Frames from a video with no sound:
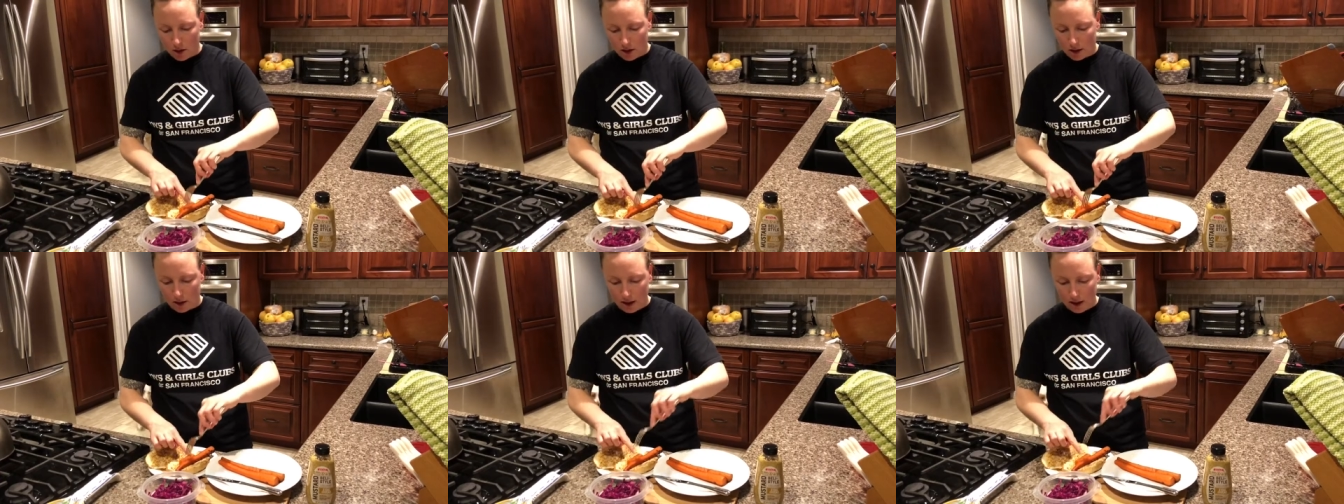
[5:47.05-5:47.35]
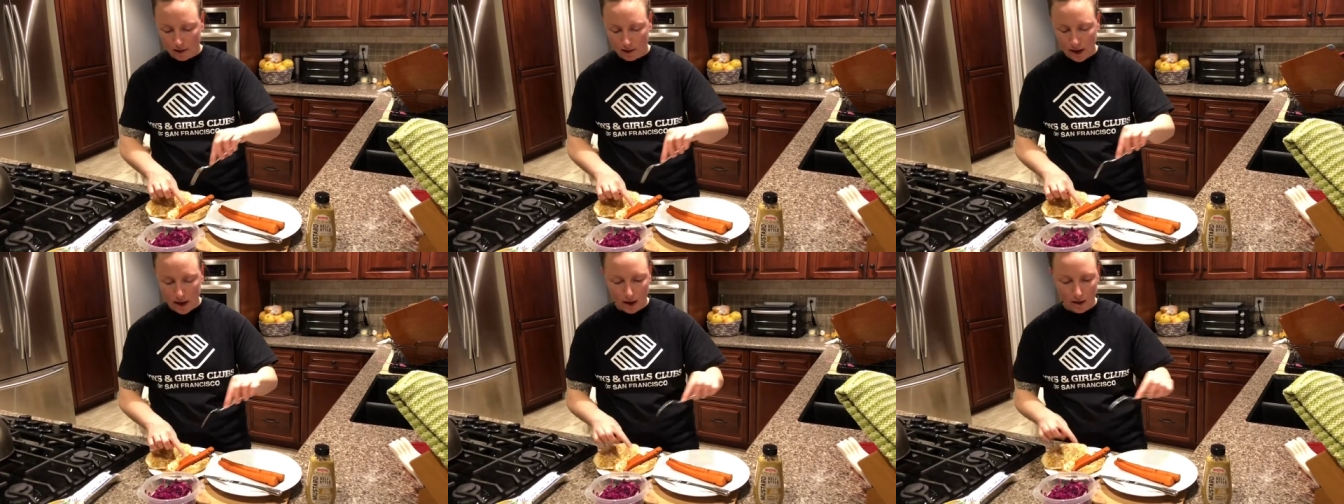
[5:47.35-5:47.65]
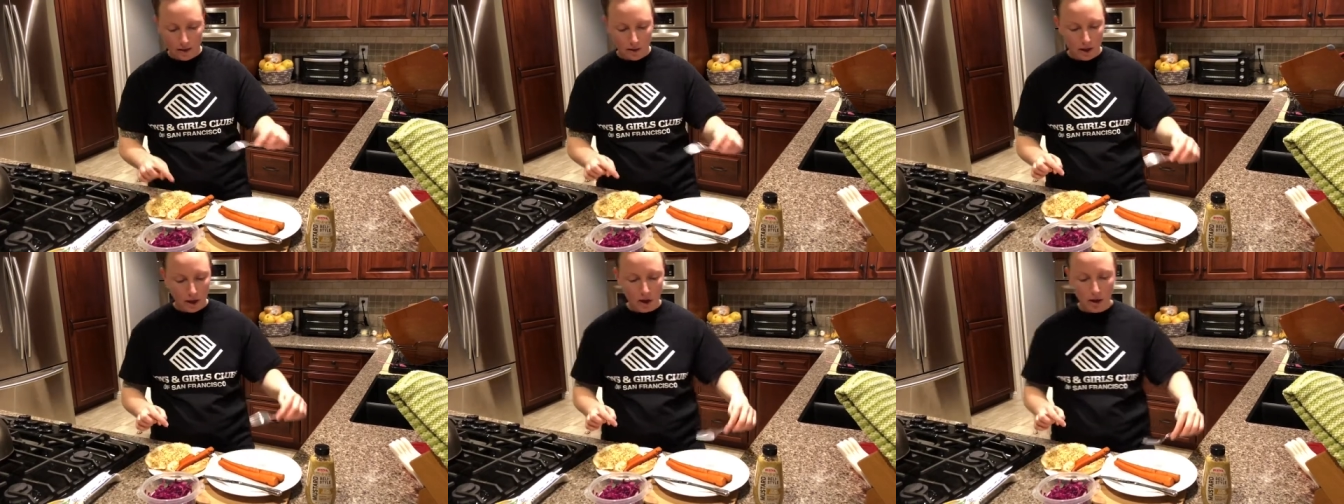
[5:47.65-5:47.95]
Get that
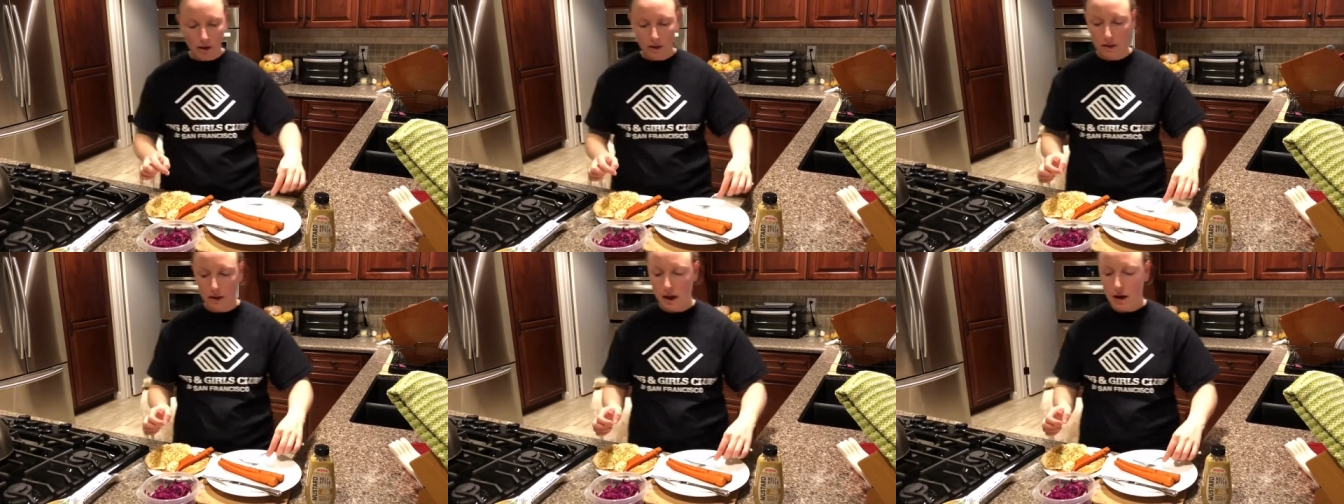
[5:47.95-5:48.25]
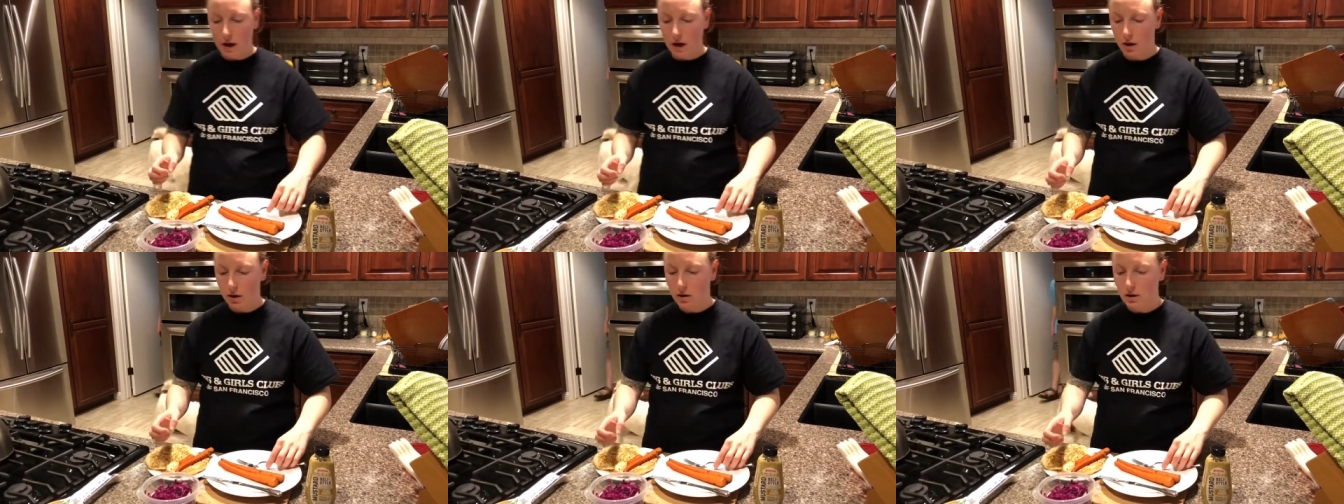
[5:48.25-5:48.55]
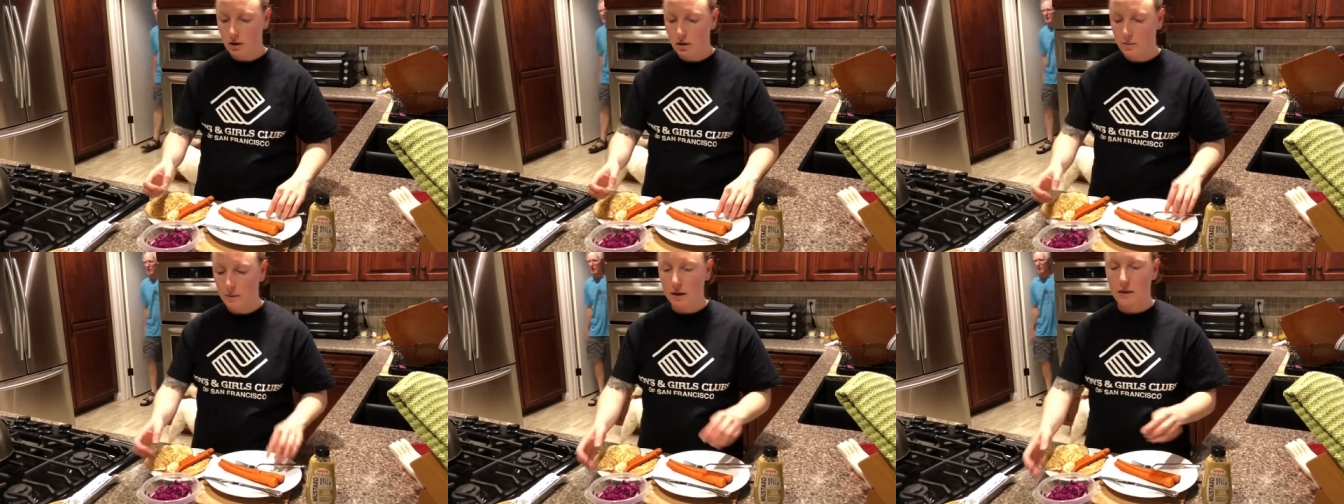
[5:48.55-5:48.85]
in there. And then I
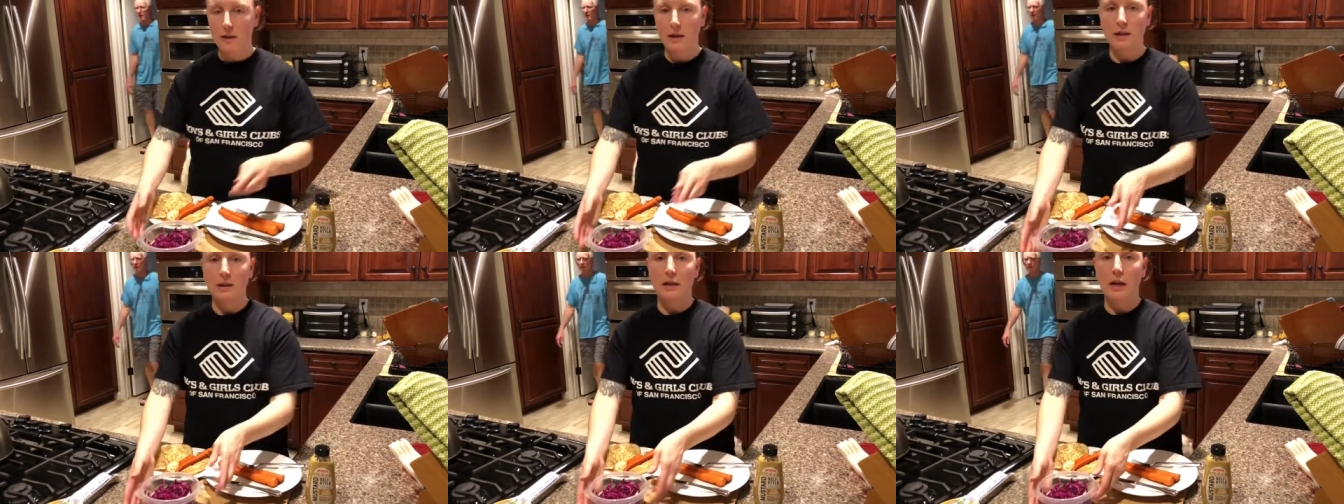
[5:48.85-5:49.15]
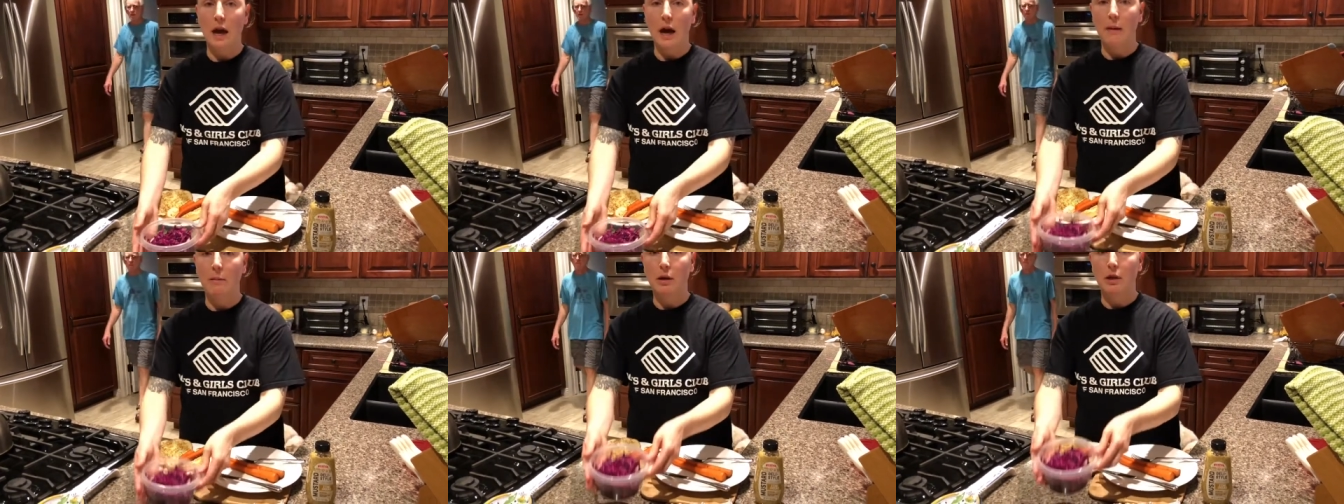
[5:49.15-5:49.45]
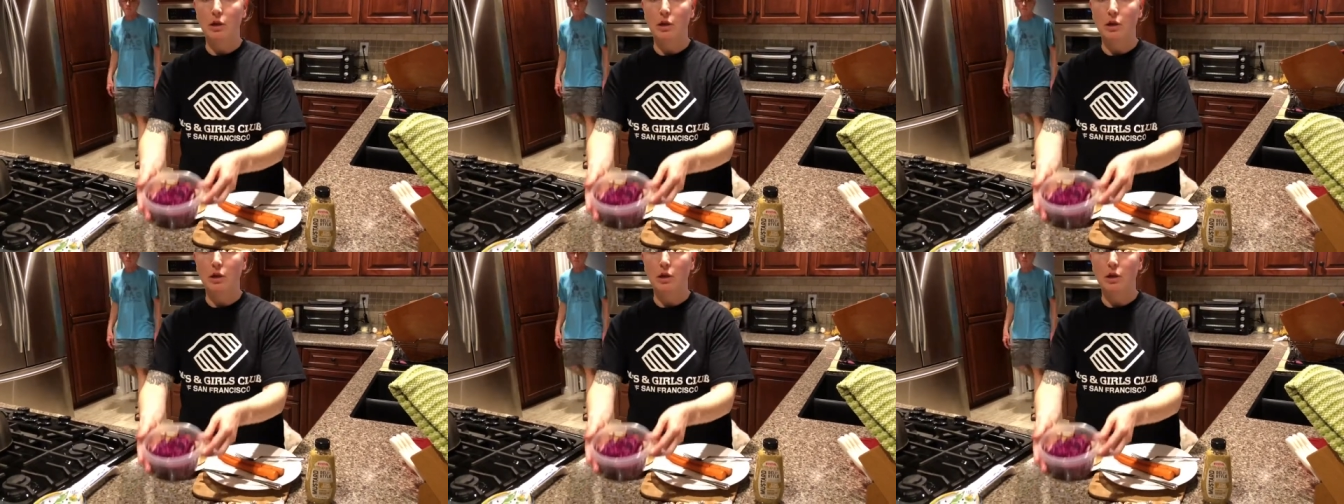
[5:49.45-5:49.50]
also made this cabbage